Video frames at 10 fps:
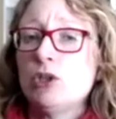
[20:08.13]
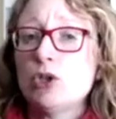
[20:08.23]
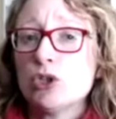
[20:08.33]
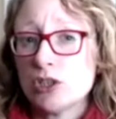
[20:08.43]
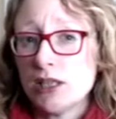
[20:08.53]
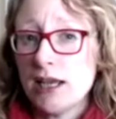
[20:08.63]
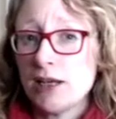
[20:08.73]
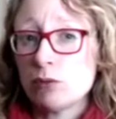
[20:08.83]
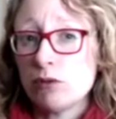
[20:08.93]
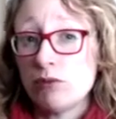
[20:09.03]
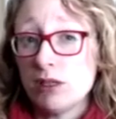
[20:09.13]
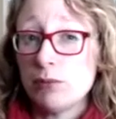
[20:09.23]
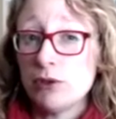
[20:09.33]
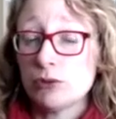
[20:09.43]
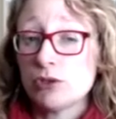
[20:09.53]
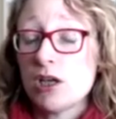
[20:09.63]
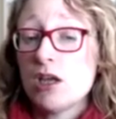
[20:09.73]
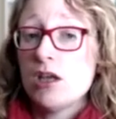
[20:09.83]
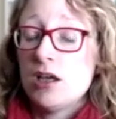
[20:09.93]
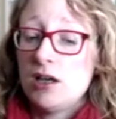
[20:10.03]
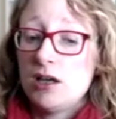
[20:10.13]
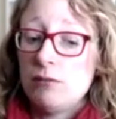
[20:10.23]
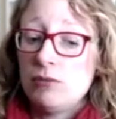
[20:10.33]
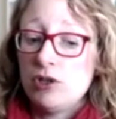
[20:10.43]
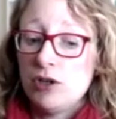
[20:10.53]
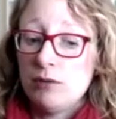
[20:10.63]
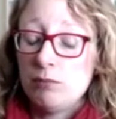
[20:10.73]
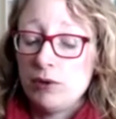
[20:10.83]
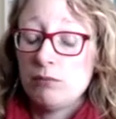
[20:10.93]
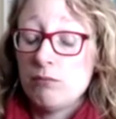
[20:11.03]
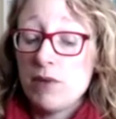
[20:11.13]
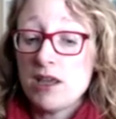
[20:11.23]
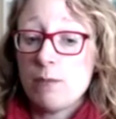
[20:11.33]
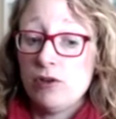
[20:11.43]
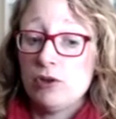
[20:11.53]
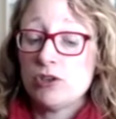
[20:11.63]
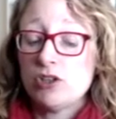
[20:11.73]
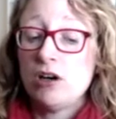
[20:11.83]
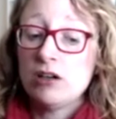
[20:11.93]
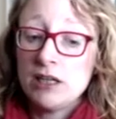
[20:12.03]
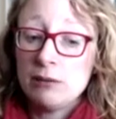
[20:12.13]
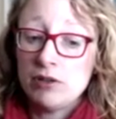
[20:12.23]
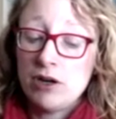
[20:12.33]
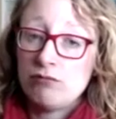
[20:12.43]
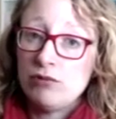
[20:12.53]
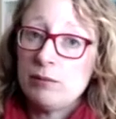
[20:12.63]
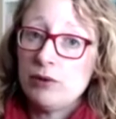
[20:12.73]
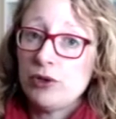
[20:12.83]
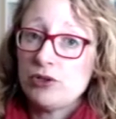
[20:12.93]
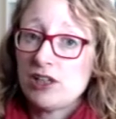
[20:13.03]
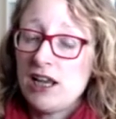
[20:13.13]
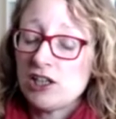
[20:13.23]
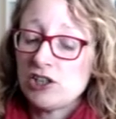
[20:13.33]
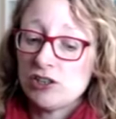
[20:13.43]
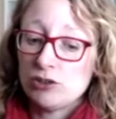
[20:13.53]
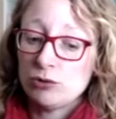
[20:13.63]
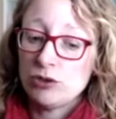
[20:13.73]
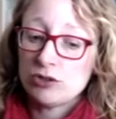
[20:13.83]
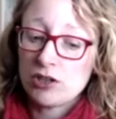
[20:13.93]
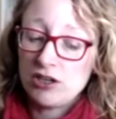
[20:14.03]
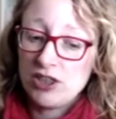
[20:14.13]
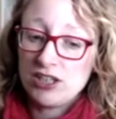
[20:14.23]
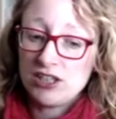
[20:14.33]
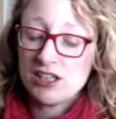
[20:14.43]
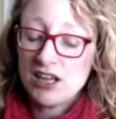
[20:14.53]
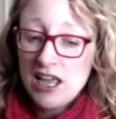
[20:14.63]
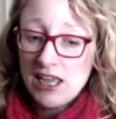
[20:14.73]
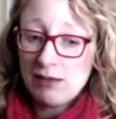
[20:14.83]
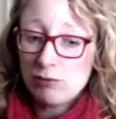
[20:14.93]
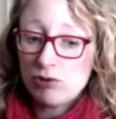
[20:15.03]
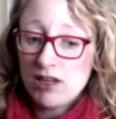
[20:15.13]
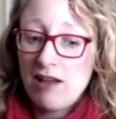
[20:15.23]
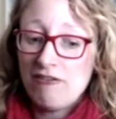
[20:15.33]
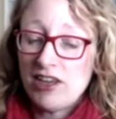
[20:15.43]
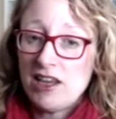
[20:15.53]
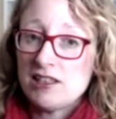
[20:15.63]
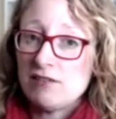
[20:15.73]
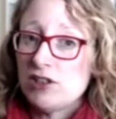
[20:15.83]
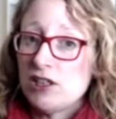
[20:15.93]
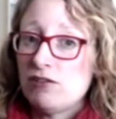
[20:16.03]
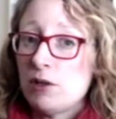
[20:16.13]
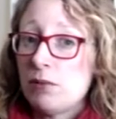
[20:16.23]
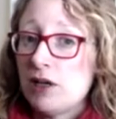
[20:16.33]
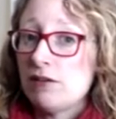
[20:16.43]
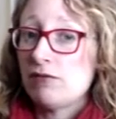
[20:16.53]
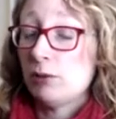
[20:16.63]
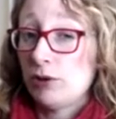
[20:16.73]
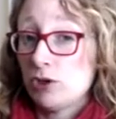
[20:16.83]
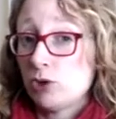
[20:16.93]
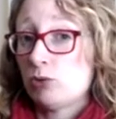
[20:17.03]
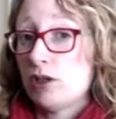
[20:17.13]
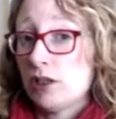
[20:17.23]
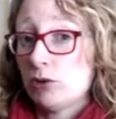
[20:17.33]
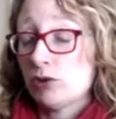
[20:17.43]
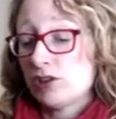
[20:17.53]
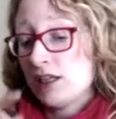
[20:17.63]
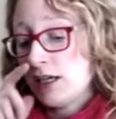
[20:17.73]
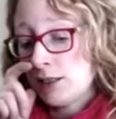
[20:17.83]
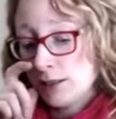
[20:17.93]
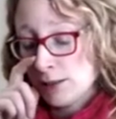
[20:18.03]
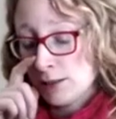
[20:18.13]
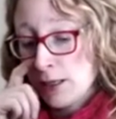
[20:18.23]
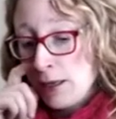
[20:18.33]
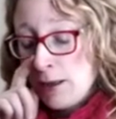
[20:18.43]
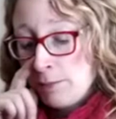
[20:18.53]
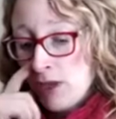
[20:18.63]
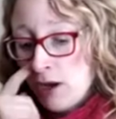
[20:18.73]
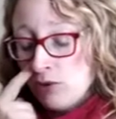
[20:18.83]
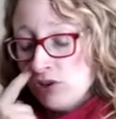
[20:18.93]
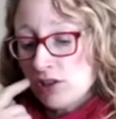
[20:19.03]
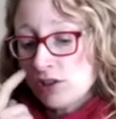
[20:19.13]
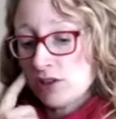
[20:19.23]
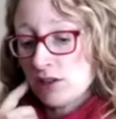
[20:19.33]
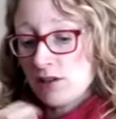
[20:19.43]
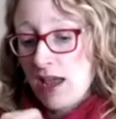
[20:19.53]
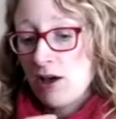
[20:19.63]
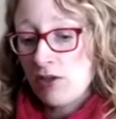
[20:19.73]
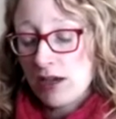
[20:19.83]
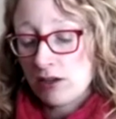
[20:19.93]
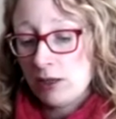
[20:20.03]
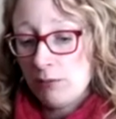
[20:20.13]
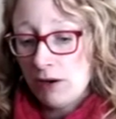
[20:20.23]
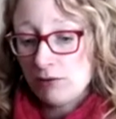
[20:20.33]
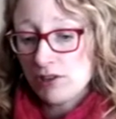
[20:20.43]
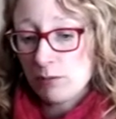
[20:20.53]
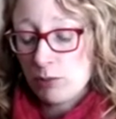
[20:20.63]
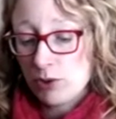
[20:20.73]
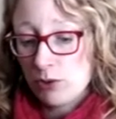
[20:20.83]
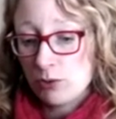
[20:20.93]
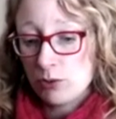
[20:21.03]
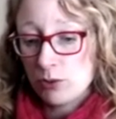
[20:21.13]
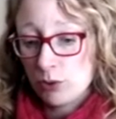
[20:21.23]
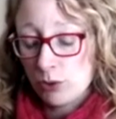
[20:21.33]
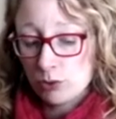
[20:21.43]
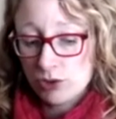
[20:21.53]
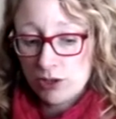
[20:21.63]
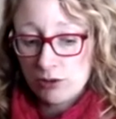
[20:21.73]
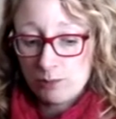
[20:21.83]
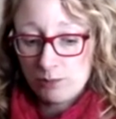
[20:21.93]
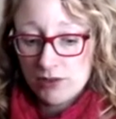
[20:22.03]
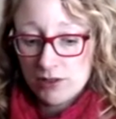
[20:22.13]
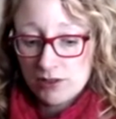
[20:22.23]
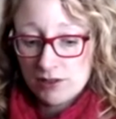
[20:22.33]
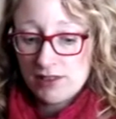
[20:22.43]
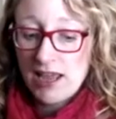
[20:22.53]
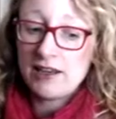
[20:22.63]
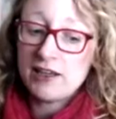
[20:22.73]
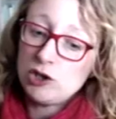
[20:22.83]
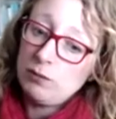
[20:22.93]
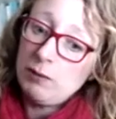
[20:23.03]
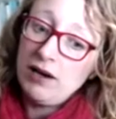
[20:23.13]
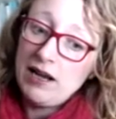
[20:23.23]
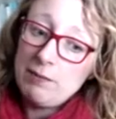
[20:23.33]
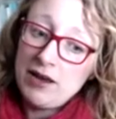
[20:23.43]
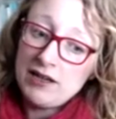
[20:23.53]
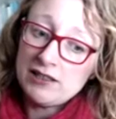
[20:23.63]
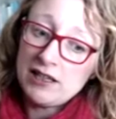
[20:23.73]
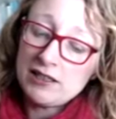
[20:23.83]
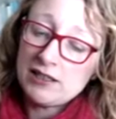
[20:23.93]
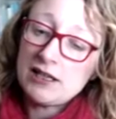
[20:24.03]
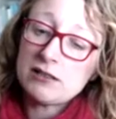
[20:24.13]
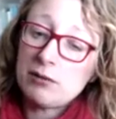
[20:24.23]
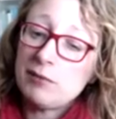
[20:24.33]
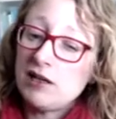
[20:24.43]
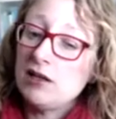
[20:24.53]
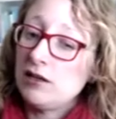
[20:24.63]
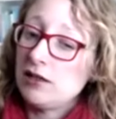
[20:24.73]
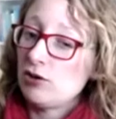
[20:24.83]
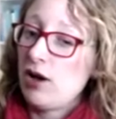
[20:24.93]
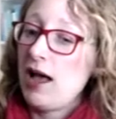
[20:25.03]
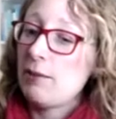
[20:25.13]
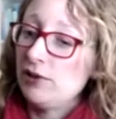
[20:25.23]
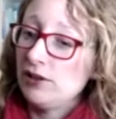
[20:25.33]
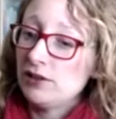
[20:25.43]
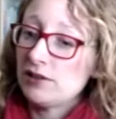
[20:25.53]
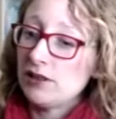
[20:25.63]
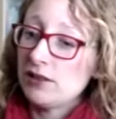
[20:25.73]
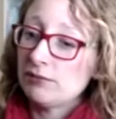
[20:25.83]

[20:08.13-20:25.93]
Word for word: lost and how do we rebuild um, you know make up for lost time and, and rebuild those connections and all those kind of things and he was really advocating for this very playful approach right across the ages and yeah i wondered how that kind of marries up with your your thoughts so saying it should be play based that doesn't necessarily mean learning's not happening does it